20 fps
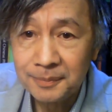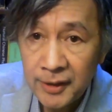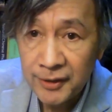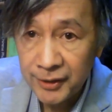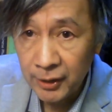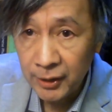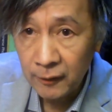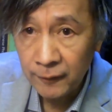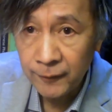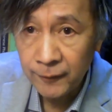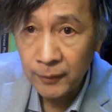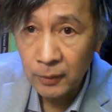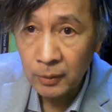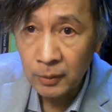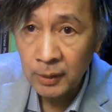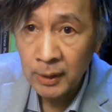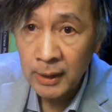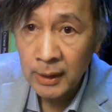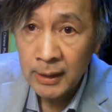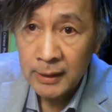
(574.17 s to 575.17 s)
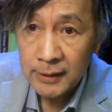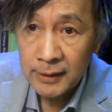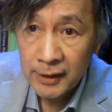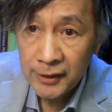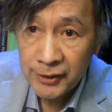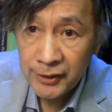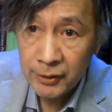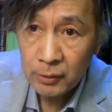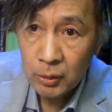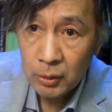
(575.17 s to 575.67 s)
Therefore, the
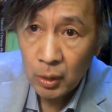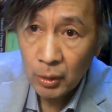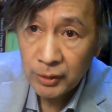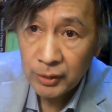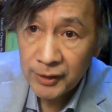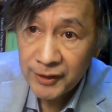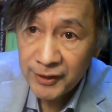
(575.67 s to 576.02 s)
so-called